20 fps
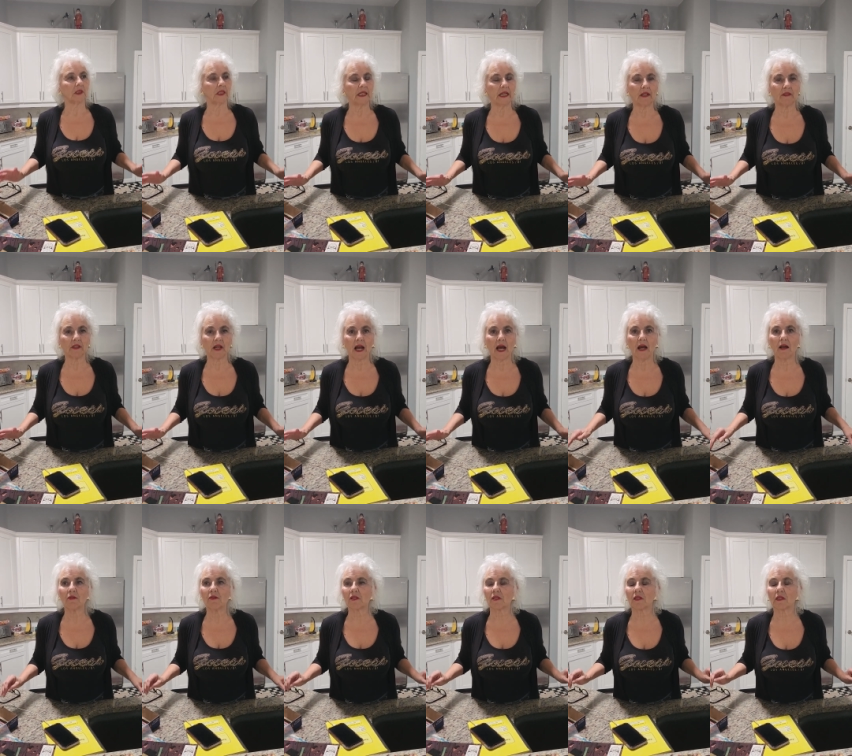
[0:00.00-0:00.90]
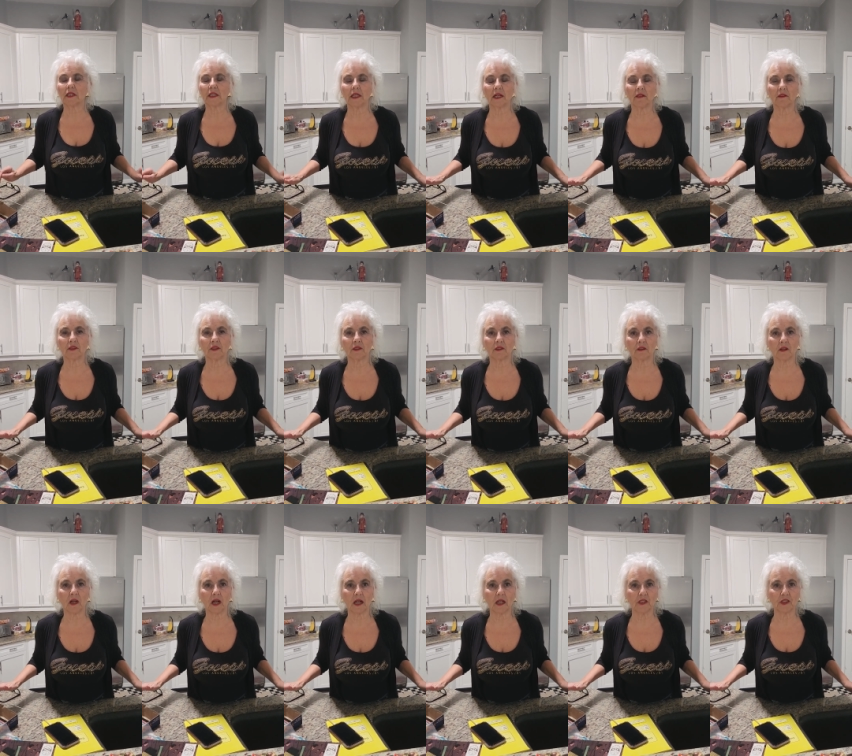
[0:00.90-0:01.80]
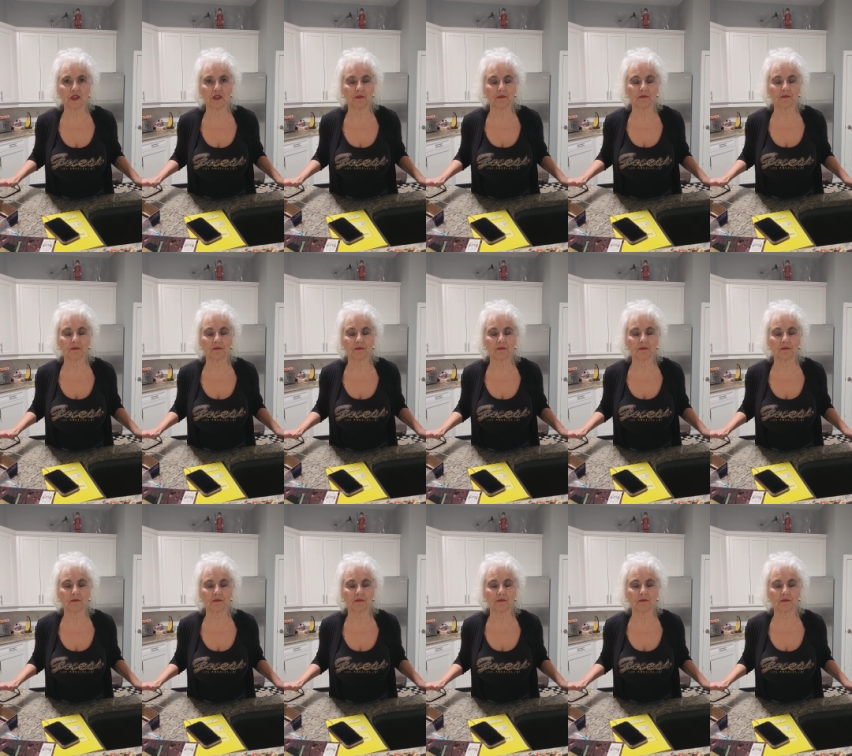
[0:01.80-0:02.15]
Clean out the house, clean out the garage.